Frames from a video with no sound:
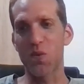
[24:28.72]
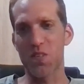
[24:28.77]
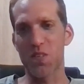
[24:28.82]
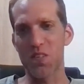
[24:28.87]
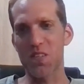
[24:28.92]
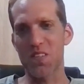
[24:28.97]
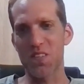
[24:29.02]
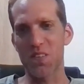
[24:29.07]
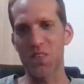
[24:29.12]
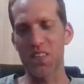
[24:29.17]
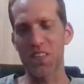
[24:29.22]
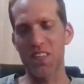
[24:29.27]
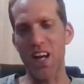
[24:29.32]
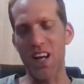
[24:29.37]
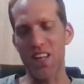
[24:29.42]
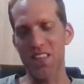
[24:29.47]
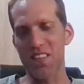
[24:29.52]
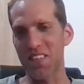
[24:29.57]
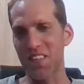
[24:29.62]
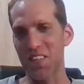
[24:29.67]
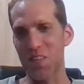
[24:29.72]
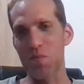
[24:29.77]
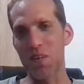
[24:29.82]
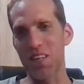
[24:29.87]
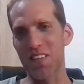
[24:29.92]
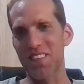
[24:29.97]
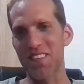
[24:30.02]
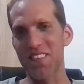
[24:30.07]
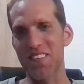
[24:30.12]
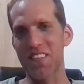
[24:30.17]
So he does it,
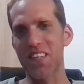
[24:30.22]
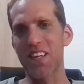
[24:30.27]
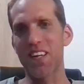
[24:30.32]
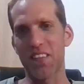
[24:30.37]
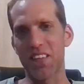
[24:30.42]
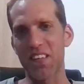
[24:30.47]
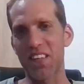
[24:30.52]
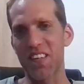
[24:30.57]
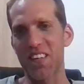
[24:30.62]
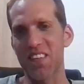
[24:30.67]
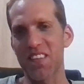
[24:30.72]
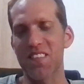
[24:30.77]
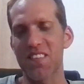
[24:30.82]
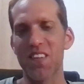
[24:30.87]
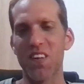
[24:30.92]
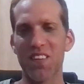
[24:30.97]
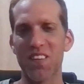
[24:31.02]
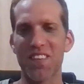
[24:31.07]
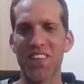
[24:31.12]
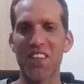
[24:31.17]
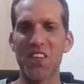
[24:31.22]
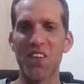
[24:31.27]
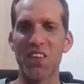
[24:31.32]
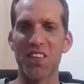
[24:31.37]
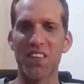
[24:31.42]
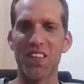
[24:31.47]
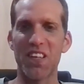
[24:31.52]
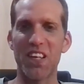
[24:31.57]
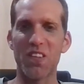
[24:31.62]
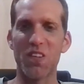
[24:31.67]
but still the kids
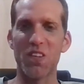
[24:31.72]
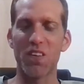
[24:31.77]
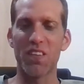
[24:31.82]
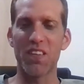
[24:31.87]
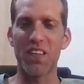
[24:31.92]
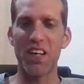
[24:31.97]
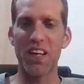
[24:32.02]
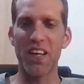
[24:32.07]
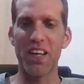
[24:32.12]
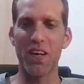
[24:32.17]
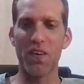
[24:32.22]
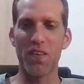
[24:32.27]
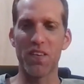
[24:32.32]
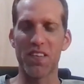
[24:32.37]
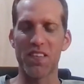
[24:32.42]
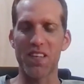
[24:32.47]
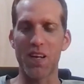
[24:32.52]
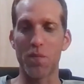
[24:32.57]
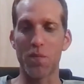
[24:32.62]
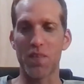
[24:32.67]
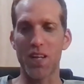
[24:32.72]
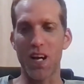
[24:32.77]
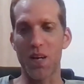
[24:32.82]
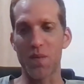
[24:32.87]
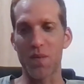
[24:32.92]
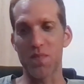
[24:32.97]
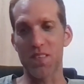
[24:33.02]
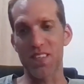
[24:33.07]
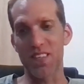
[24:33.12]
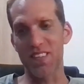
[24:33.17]
don't hear it
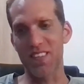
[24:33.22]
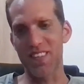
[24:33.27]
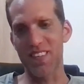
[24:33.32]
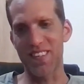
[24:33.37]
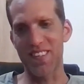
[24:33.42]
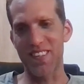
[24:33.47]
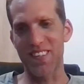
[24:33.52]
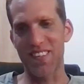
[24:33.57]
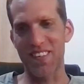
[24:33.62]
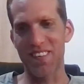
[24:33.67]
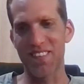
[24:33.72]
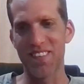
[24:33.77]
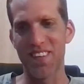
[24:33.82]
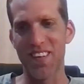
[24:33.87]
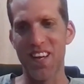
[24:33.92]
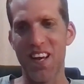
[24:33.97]
sometimes, and